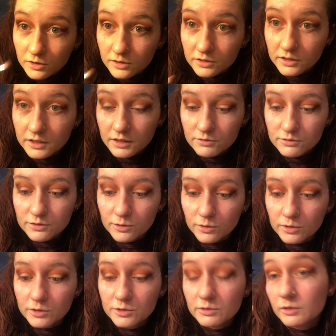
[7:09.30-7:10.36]
are looking
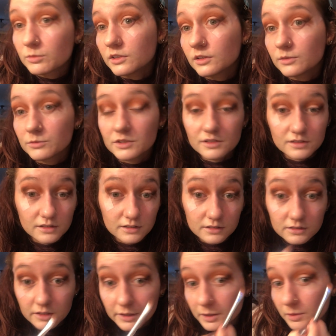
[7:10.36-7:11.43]
forward to it, but I'm just kind
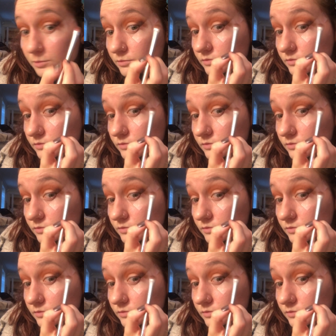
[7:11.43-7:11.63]
of like,